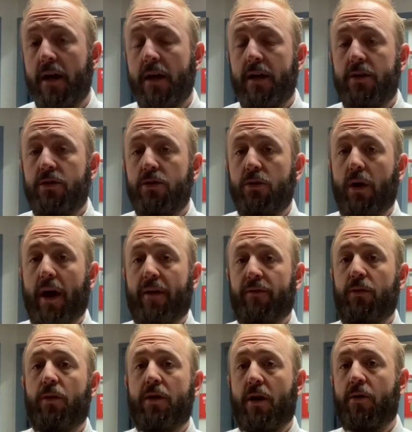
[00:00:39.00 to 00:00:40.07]
to
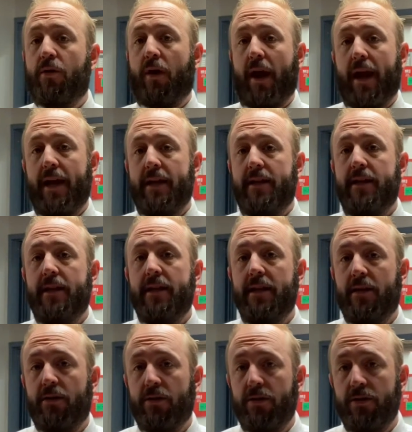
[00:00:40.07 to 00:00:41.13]
everyone under 18
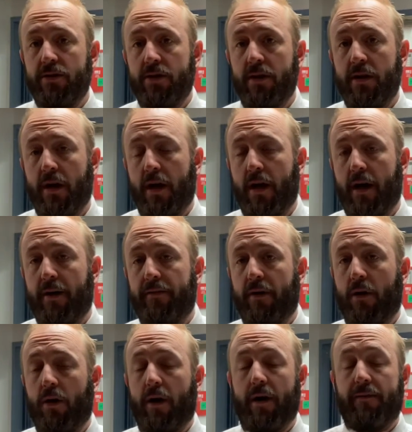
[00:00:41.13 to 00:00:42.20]
years of,
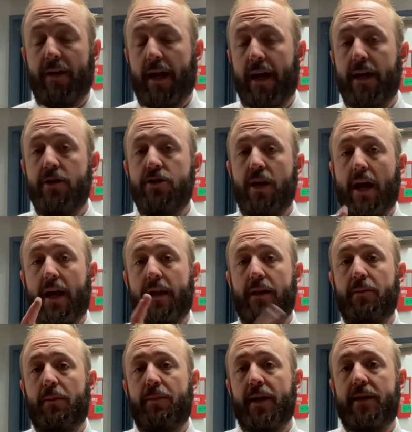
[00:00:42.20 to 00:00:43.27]
of age and can
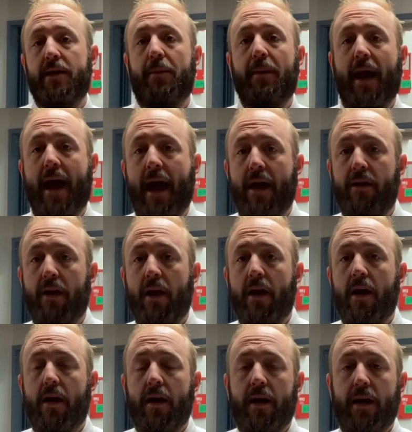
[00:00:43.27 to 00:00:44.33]
be picked up at
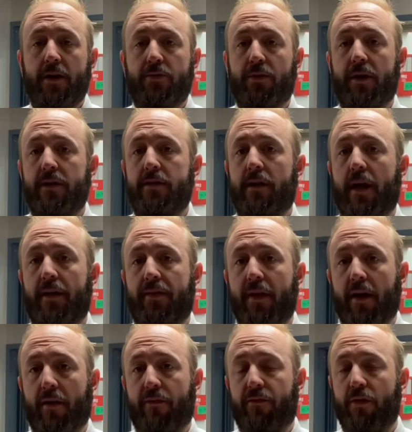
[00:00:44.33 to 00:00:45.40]
Hendrix at
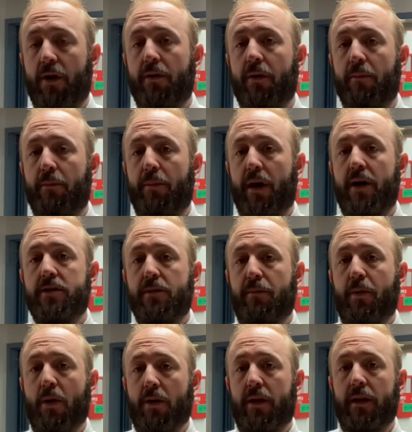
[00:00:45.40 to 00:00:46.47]
their front bus
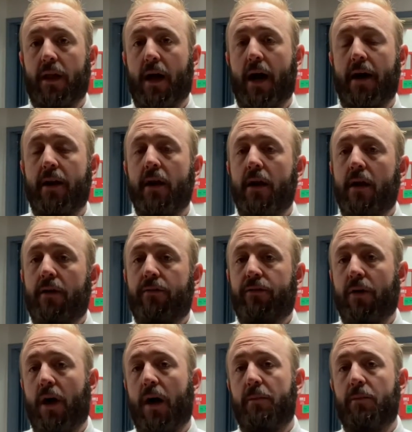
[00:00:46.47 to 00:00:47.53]
parking lot
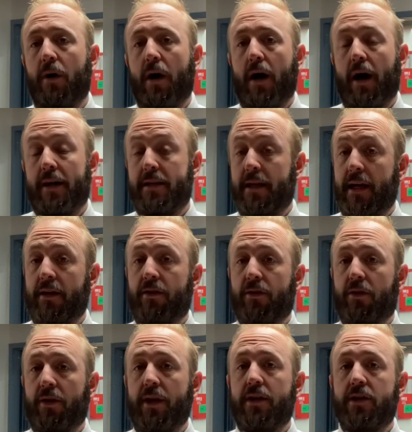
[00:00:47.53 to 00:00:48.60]
from uh,
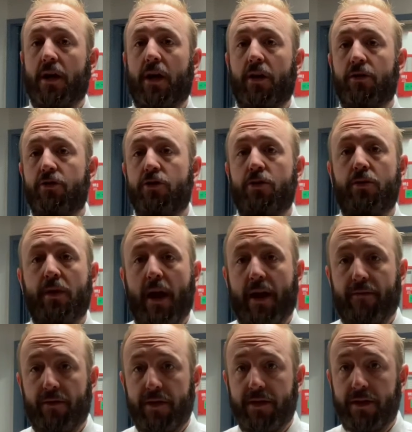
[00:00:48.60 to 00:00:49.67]
10.30 till noon
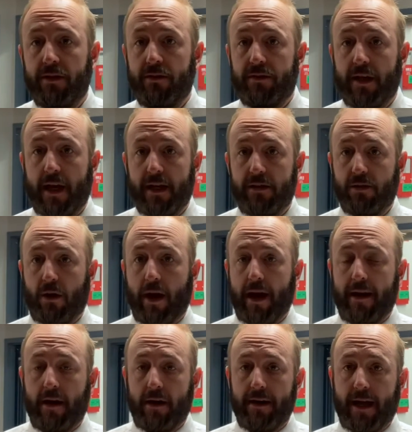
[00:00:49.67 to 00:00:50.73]
every single day. So
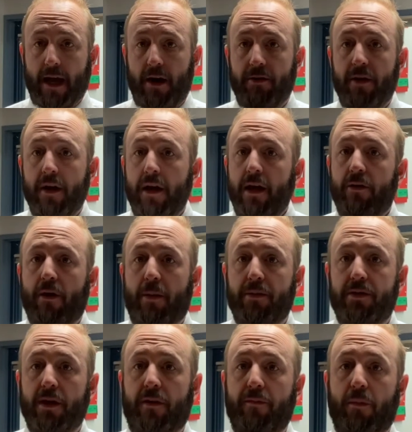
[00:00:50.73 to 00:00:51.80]
head on down, grab
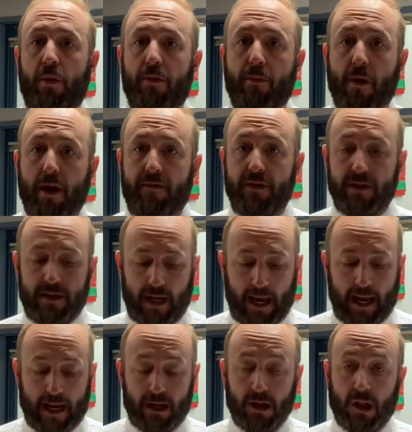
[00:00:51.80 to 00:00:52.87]
yourself both breakfast
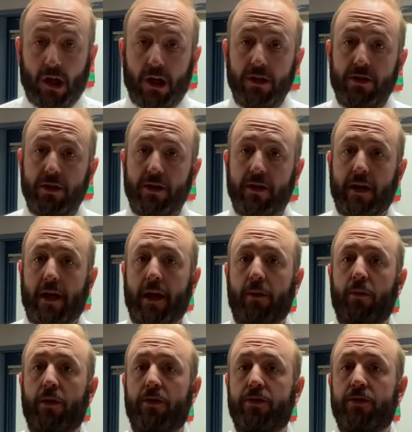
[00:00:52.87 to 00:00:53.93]
and lunch. They
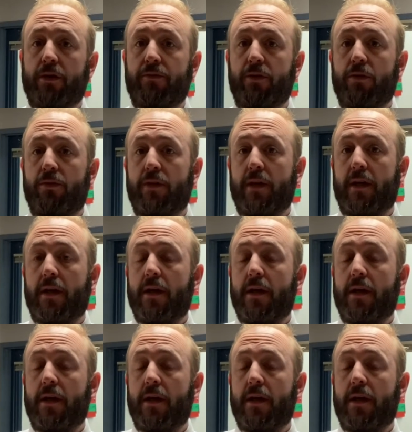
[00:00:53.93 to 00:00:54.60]
will serve you the